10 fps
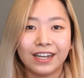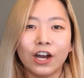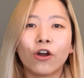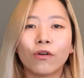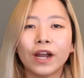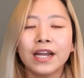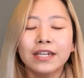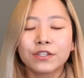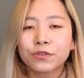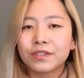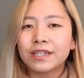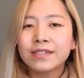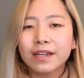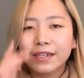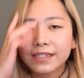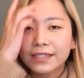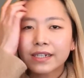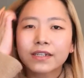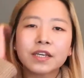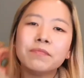Alright, so this
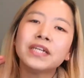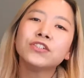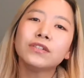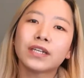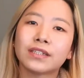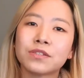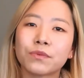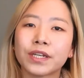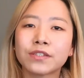idea, imagine like this way.